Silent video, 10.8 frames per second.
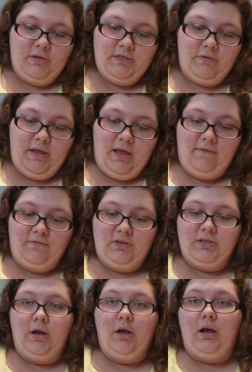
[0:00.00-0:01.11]
So we have to
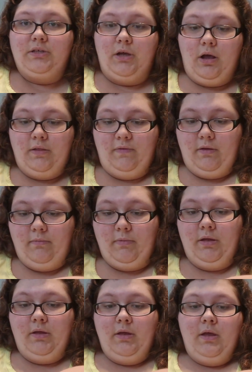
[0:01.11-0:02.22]
talk to all of them
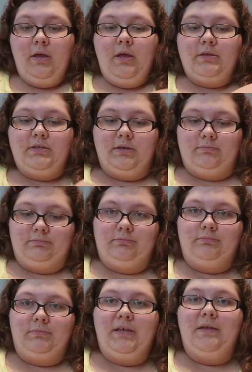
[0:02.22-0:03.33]
to
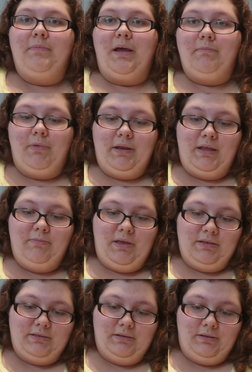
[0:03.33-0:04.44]
get my money,
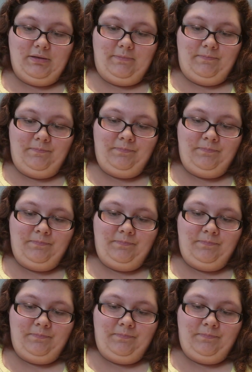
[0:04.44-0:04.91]
basically.